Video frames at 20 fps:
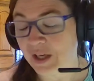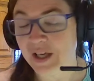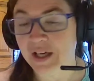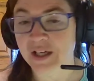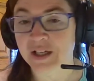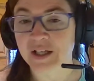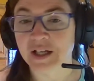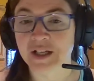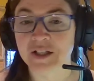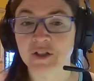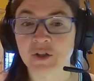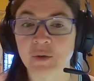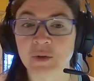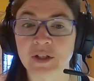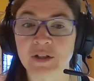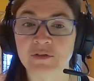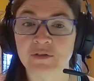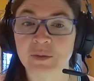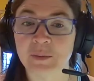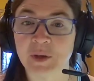and a
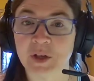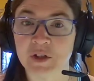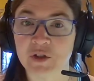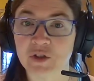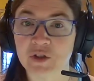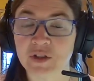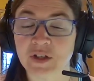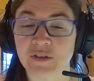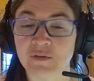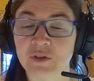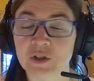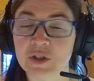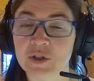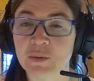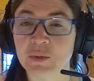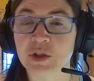donut from Conscious Comforts,